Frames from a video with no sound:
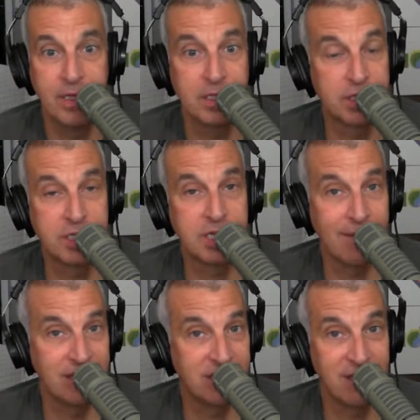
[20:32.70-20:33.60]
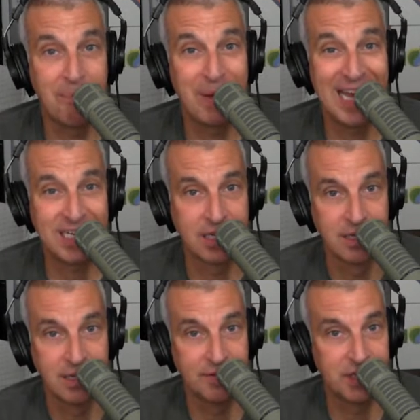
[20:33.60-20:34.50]
This is obviously a pet
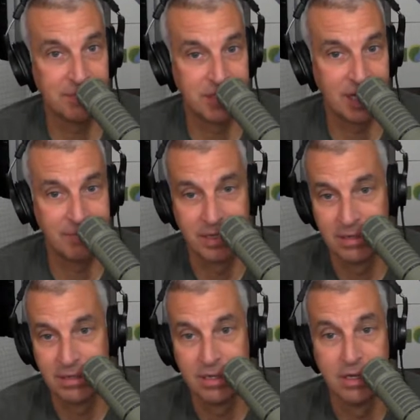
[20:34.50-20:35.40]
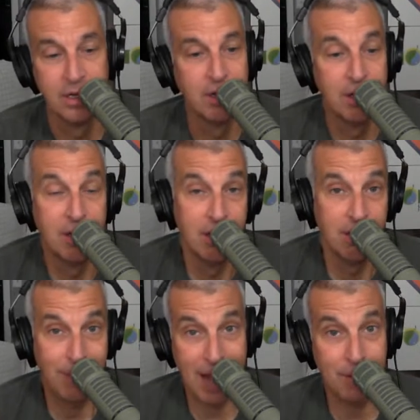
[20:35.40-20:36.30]
of some type."
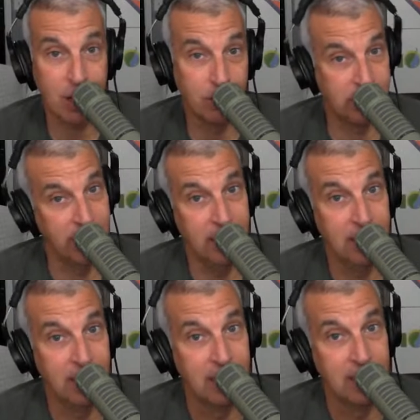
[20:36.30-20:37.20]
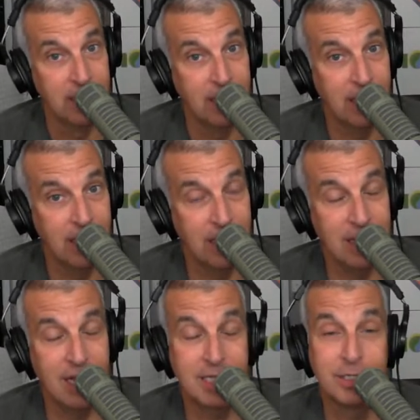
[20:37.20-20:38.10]
Papa goes in
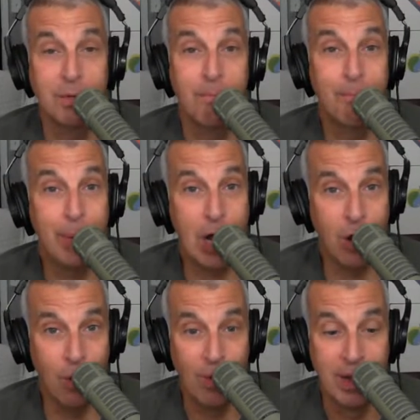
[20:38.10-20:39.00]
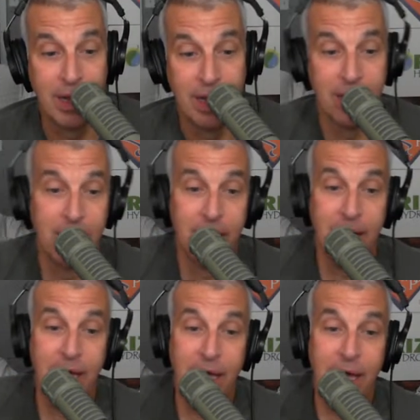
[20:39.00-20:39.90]
and gets Bo.
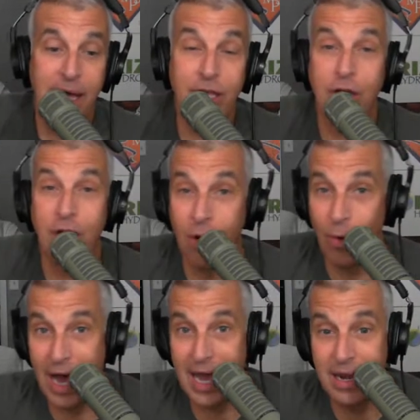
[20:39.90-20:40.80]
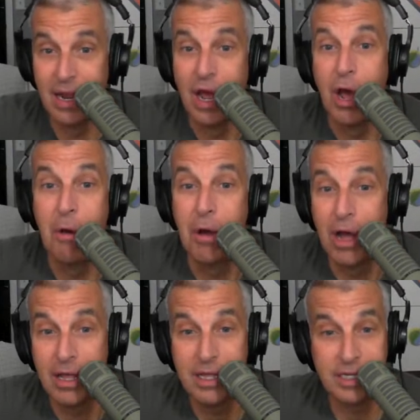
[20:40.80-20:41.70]
And you know what?
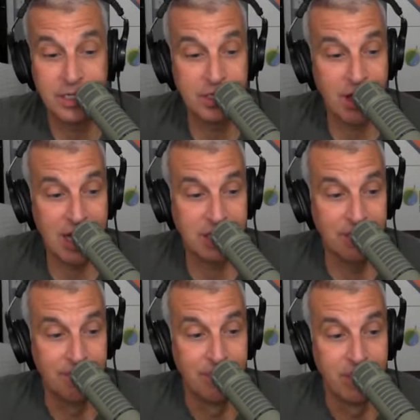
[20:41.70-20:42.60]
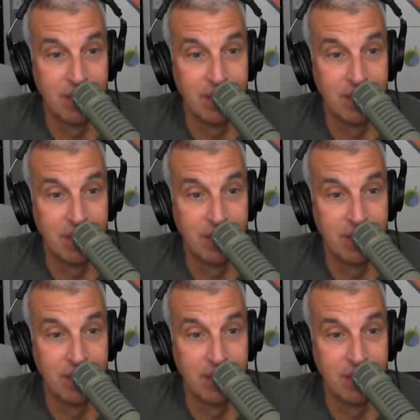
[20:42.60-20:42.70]
This is awesome.